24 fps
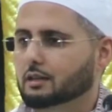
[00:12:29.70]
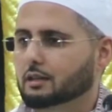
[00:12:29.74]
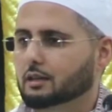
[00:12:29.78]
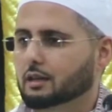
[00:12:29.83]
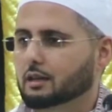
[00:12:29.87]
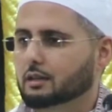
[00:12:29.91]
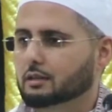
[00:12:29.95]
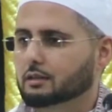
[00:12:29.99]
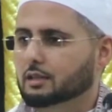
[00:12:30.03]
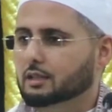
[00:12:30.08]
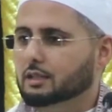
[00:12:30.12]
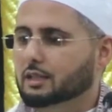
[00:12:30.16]

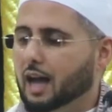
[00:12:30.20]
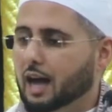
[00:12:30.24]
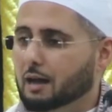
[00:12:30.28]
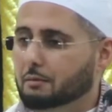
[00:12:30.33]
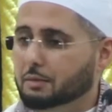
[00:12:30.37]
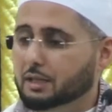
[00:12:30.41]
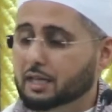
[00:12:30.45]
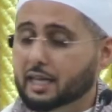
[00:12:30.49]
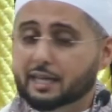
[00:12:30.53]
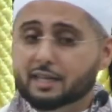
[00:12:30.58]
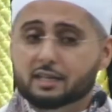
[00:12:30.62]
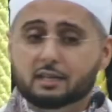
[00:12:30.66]
to
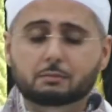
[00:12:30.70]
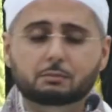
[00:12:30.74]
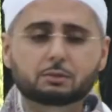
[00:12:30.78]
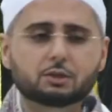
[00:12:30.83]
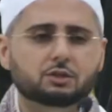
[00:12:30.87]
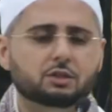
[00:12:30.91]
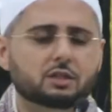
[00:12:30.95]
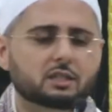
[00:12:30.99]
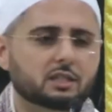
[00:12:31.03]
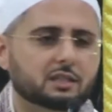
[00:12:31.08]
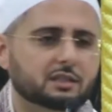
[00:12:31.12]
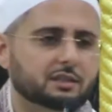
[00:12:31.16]
dominate
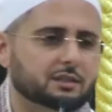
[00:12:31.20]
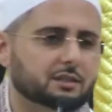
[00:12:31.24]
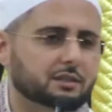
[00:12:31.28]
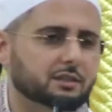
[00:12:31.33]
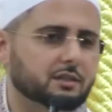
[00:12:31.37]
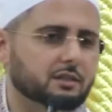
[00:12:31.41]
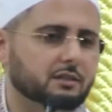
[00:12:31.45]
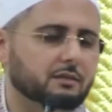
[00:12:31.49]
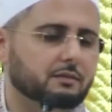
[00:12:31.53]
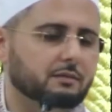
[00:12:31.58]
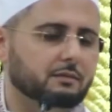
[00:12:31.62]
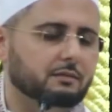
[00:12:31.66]
communities,
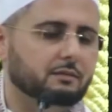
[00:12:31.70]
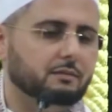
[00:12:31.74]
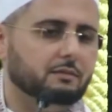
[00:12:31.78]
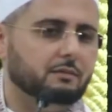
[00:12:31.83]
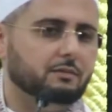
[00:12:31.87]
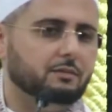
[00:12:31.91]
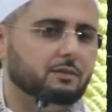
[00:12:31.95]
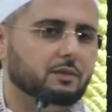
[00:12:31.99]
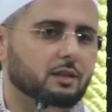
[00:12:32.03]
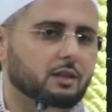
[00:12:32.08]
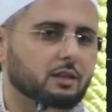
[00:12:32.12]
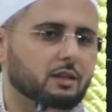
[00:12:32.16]

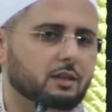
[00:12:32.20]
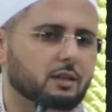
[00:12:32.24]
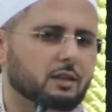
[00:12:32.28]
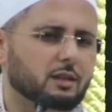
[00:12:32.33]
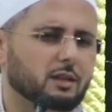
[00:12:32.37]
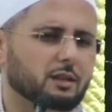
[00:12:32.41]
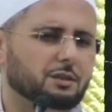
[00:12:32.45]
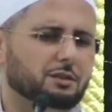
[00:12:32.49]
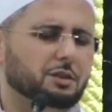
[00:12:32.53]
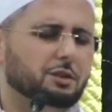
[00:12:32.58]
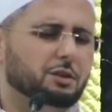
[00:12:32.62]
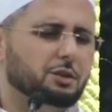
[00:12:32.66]

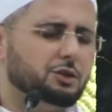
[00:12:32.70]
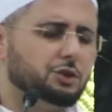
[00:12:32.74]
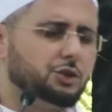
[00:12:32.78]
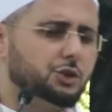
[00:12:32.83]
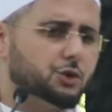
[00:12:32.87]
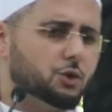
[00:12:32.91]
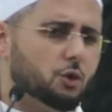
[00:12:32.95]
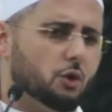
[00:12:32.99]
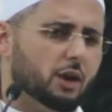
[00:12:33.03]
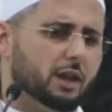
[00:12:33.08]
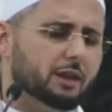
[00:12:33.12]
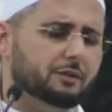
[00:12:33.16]
to
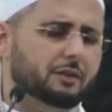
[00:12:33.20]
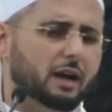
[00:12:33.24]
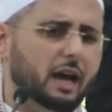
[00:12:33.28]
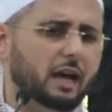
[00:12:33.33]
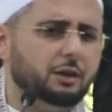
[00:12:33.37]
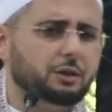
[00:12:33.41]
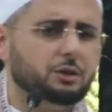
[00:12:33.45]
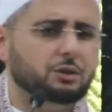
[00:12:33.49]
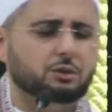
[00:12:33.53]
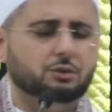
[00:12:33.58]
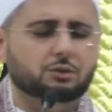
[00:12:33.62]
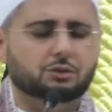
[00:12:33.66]
destroy
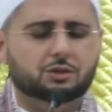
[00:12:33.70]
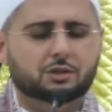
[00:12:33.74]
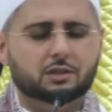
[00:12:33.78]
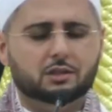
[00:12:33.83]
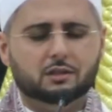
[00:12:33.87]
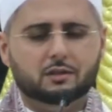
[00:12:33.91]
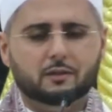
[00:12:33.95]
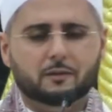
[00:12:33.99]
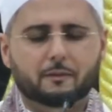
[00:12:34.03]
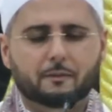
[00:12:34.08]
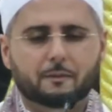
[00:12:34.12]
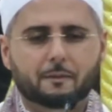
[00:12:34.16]
values.
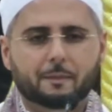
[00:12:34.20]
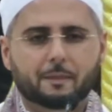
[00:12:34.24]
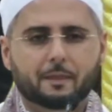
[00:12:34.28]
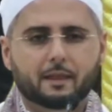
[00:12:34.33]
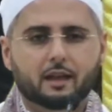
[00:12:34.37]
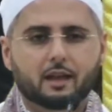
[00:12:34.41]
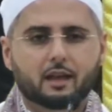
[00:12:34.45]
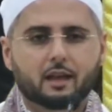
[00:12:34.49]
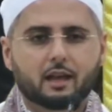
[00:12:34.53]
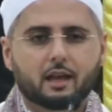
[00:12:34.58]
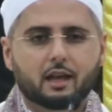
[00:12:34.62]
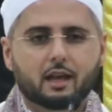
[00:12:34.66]

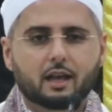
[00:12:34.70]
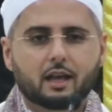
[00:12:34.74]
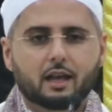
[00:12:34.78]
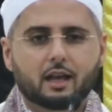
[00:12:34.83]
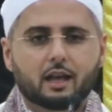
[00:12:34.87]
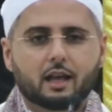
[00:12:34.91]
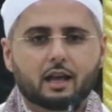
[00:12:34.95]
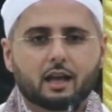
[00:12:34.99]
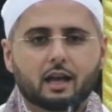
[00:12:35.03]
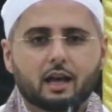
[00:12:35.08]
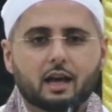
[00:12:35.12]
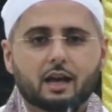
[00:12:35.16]

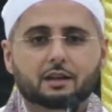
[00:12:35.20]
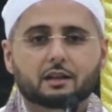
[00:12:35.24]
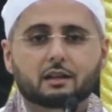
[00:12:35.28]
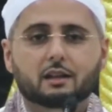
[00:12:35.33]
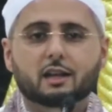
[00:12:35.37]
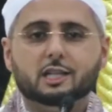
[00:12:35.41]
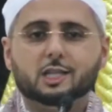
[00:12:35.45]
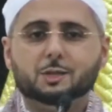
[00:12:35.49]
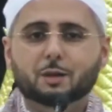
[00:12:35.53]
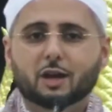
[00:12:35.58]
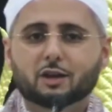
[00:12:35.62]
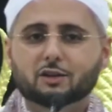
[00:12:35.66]
And Allah
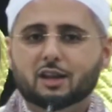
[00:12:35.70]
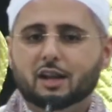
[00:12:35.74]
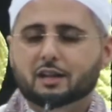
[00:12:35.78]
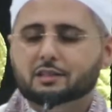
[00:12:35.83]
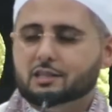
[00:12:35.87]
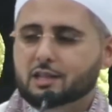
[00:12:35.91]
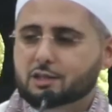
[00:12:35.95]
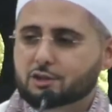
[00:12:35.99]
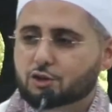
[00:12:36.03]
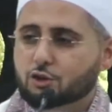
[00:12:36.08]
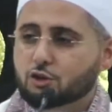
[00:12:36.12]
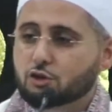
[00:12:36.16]
subhanahu wa ta'ala
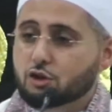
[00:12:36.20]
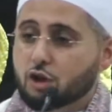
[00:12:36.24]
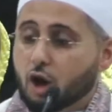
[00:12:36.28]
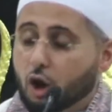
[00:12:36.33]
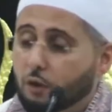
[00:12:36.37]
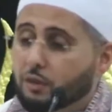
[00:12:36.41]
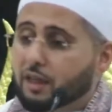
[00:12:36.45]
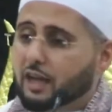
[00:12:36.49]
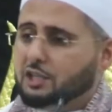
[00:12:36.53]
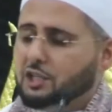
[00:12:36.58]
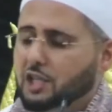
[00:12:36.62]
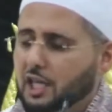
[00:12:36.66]
says, you know
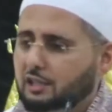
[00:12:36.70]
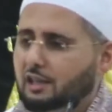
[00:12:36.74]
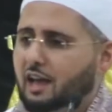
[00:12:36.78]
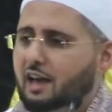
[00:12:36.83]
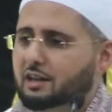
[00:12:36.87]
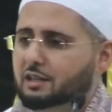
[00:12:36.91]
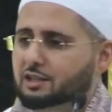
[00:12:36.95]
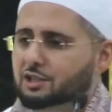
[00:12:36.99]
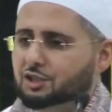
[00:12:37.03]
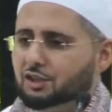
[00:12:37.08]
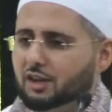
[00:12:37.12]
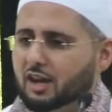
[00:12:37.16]
that shaitan
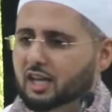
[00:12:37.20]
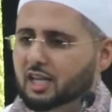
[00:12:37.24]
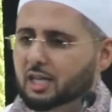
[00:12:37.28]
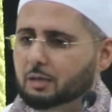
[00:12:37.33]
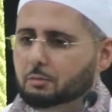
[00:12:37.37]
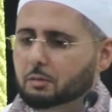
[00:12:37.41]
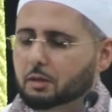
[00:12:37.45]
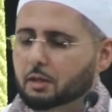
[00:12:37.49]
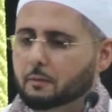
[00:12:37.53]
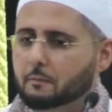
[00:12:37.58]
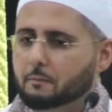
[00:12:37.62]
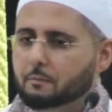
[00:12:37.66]
is your
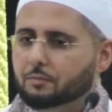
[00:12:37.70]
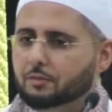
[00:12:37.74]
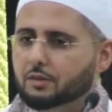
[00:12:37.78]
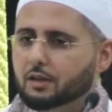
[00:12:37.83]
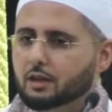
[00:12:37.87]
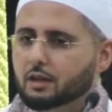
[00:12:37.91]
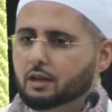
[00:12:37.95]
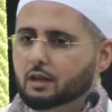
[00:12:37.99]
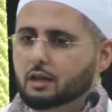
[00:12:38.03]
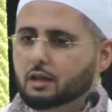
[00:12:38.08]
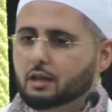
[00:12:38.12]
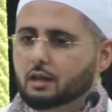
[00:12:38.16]
enemy,
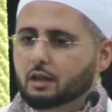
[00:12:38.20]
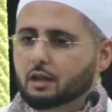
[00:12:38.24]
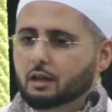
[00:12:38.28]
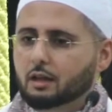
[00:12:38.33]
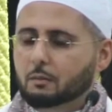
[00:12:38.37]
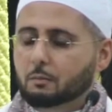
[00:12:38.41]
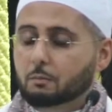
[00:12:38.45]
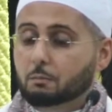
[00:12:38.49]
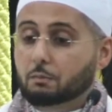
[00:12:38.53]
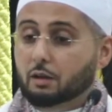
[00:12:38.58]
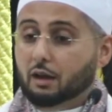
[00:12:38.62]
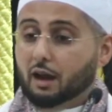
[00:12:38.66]

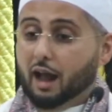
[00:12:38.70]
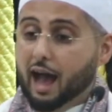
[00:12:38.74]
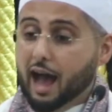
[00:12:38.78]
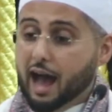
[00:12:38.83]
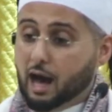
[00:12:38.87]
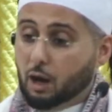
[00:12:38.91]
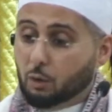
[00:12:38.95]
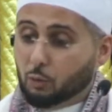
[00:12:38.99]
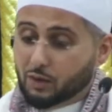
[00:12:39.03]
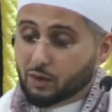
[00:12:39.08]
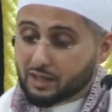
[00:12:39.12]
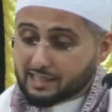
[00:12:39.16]
but
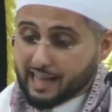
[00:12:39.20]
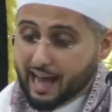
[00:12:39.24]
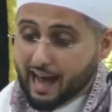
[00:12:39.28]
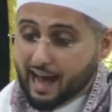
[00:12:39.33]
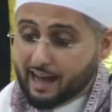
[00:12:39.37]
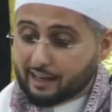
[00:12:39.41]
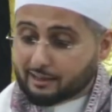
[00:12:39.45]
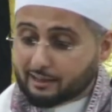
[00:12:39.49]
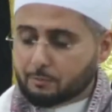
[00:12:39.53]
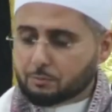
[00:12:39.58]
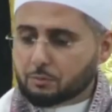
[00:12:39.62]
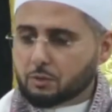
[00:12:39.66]
how was
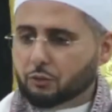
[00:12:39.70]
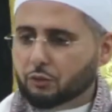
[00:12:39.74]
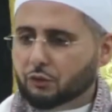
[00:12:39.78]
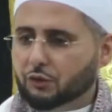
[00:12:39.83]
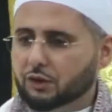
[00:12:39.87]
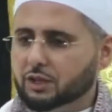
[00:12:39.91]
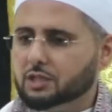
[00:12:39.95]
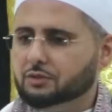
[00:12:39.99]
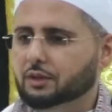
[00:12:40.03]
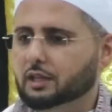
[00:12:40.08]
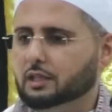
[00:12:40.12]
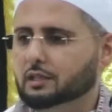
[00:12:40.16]
Adam the
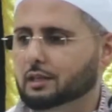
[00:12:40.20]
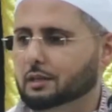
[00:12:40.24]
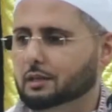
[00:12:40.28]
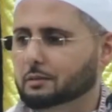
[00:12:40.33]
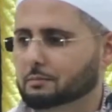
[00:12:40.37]
first victim?